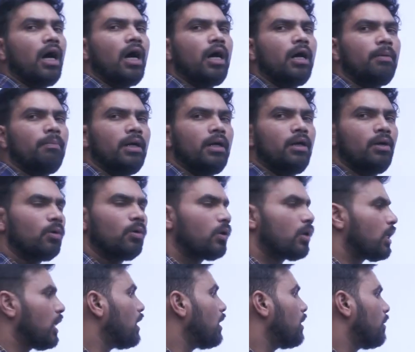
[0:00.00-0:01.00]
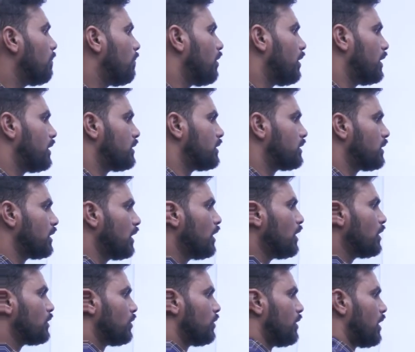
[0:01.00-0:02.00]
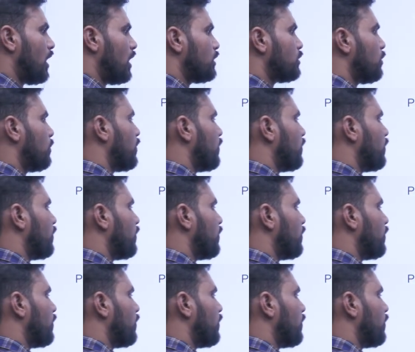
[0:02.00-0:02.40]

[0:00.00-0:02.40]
urban local bodies. So it also